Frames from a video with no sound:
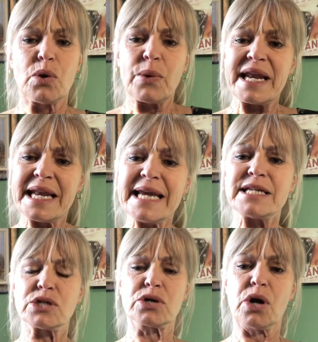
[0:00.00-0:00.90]
We
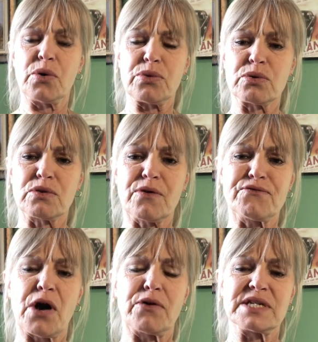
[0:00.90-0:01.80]
need to go through the
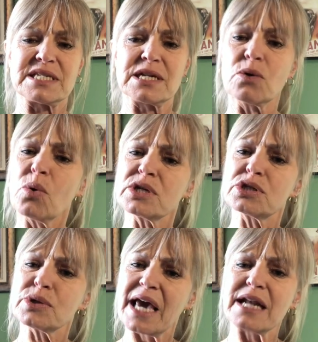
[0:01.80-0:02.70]
forest in order
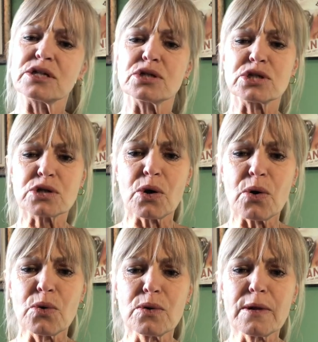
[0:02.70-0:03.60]
to get to
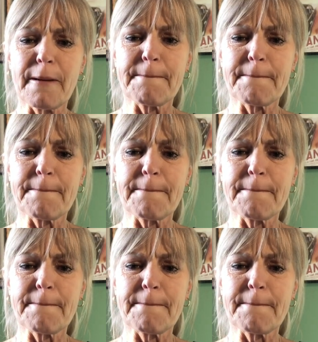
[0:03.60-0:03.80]
school."